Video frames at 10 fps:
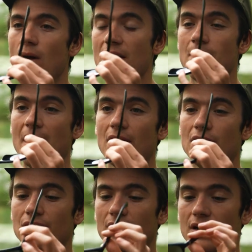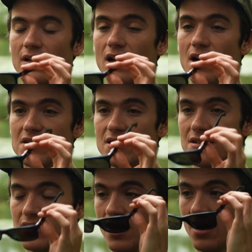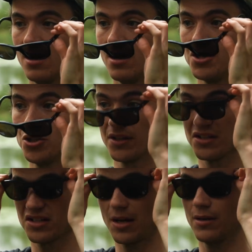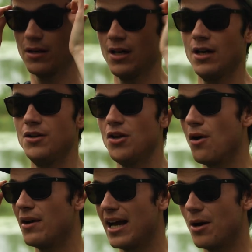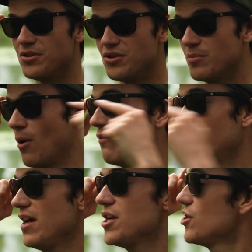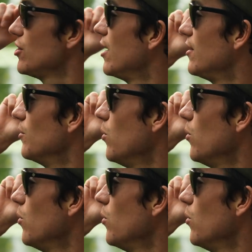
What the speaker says: wearing a pair of glasses during the summer not only helps you spot fish in the